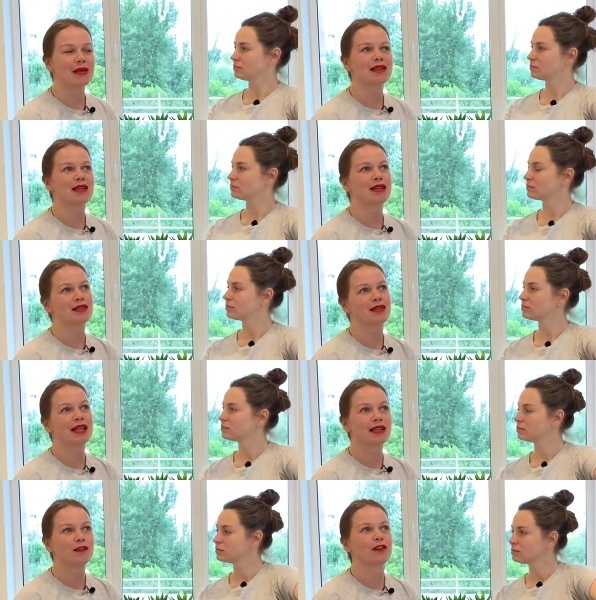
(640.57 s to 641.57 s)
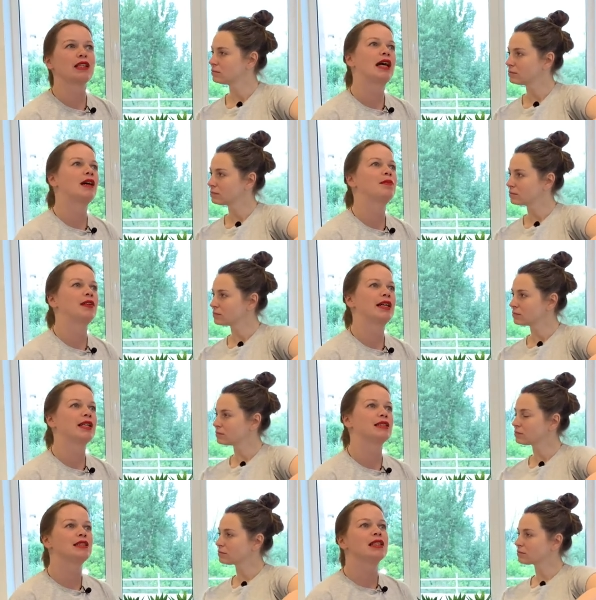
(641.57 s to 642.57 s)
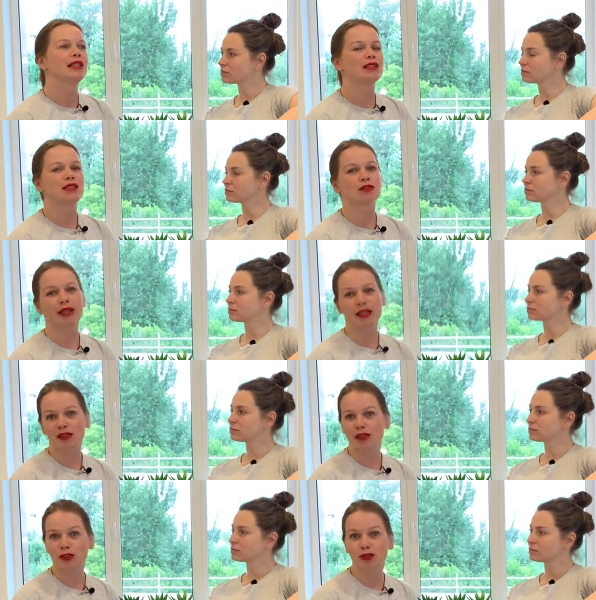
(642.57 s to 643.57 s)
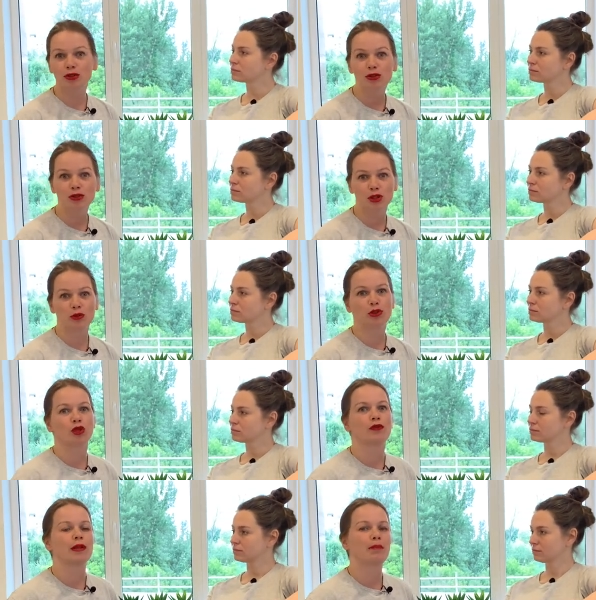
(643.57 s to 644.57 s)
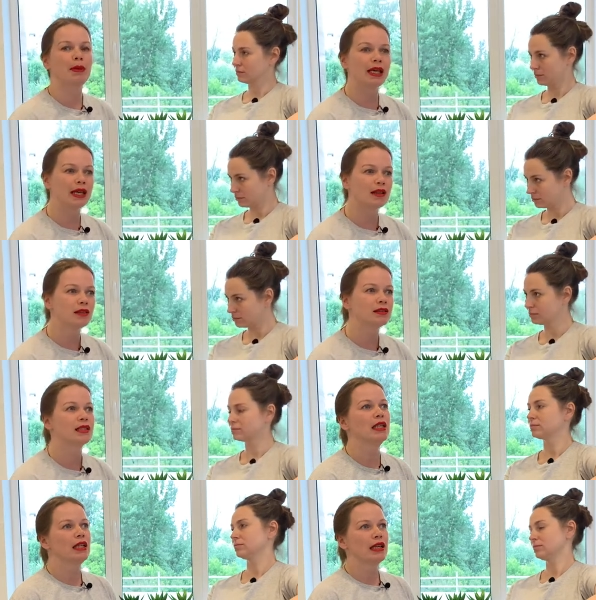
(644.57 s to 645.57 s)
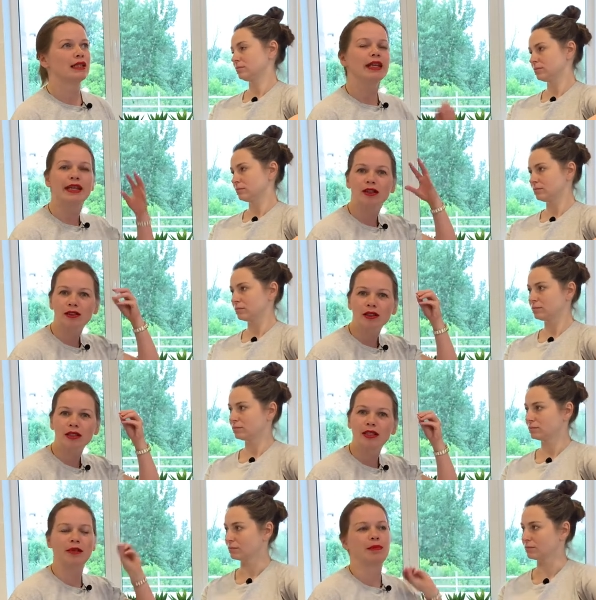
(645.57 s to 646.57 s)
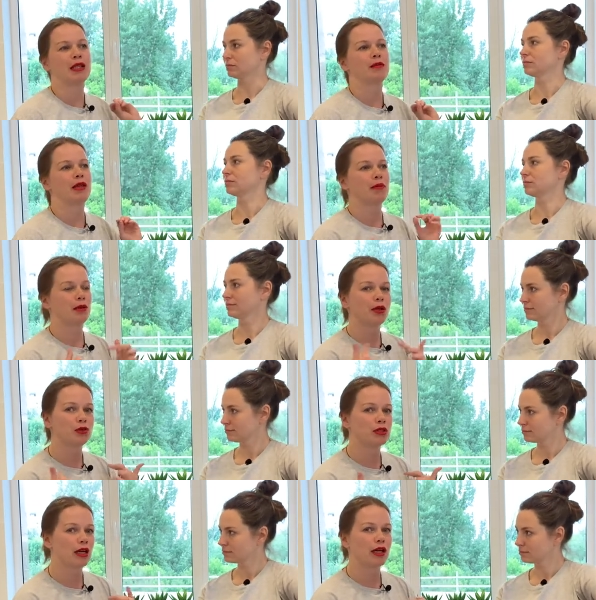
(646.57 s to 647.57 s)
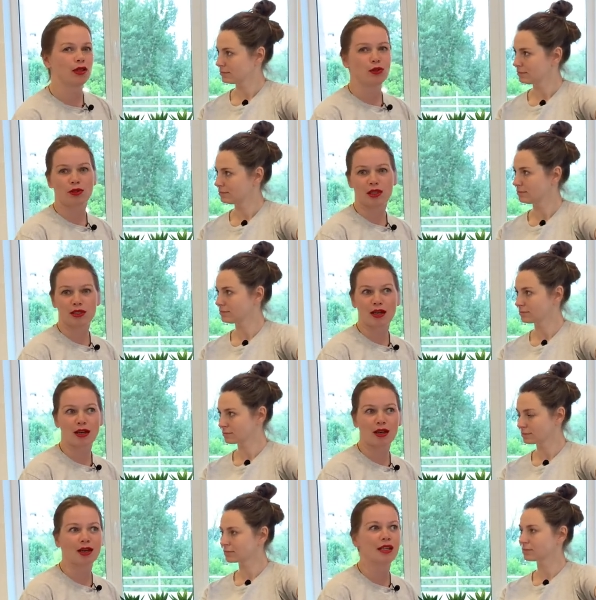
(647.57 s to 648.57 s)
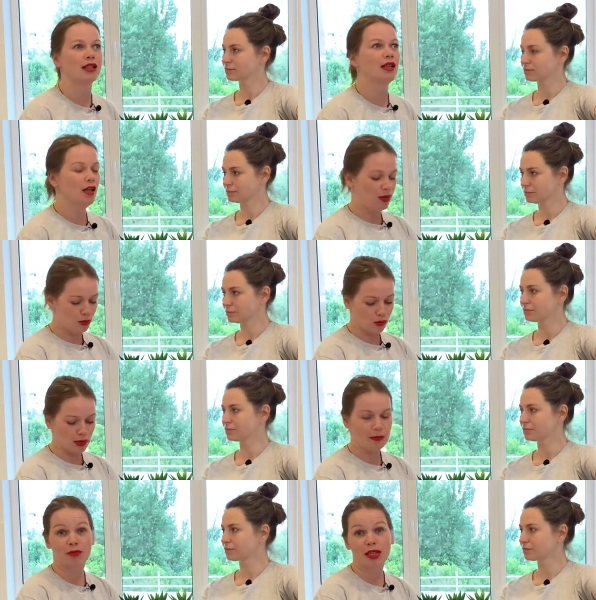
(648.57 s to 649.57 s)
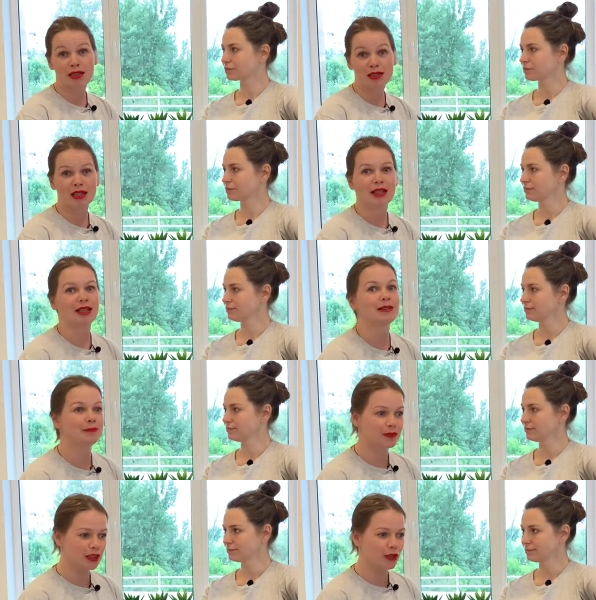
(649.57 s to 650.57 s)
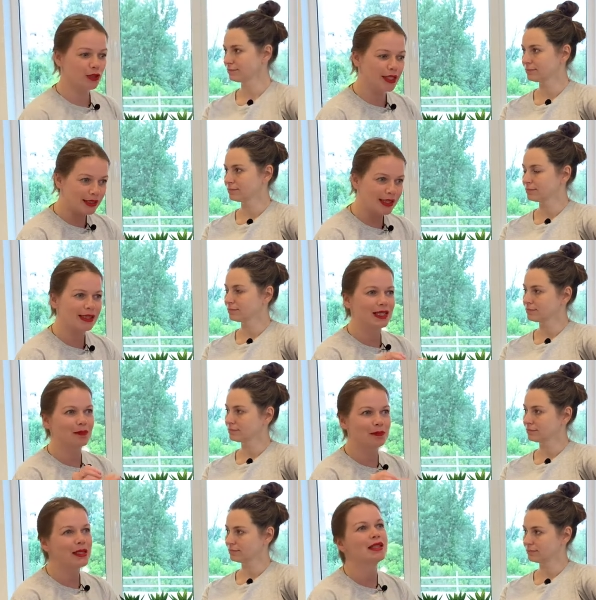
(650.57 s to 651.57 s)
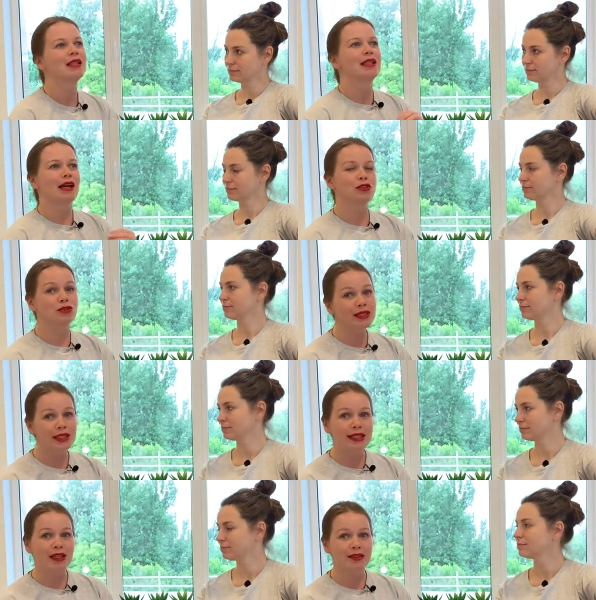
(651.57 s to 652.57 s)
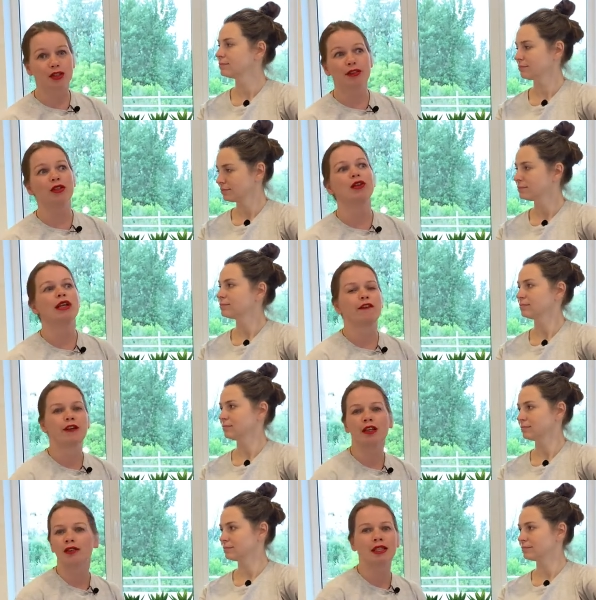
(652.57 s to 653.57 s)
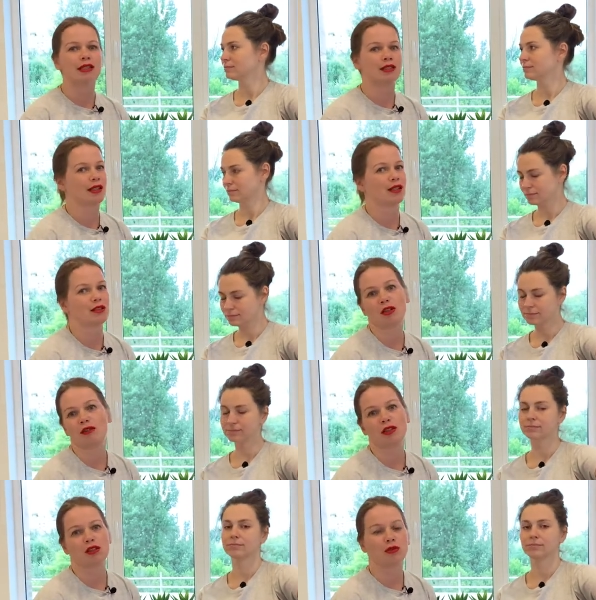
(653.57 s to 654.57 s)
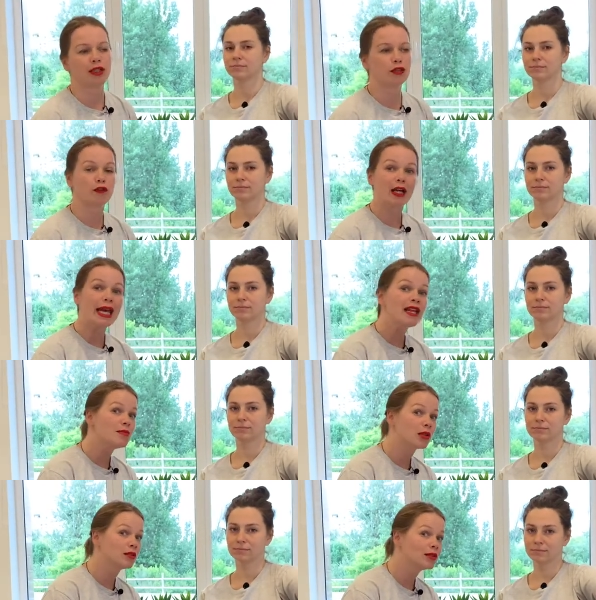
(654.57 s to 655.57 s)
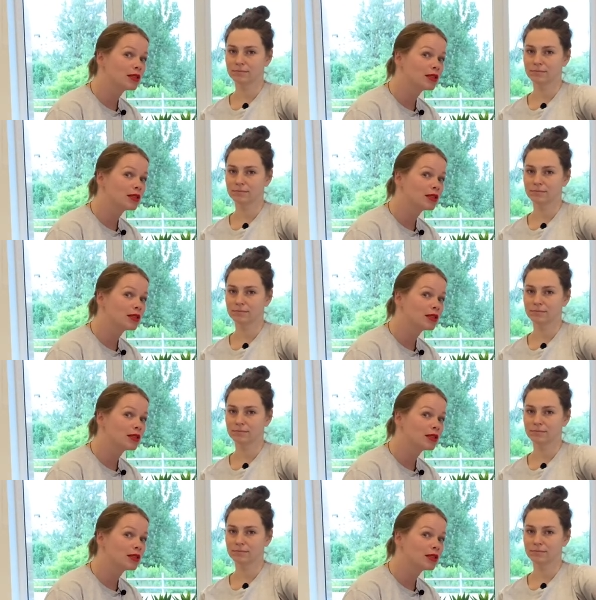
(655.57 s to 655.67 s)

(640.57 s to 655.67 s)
Speaker 1: It, it's that vocab that is rarely used. You would go for the belt and hair clip and maybe a bow tie or a tie or a bracelet. So you can again pick a tricky category or a very easy category. So you can go for animals,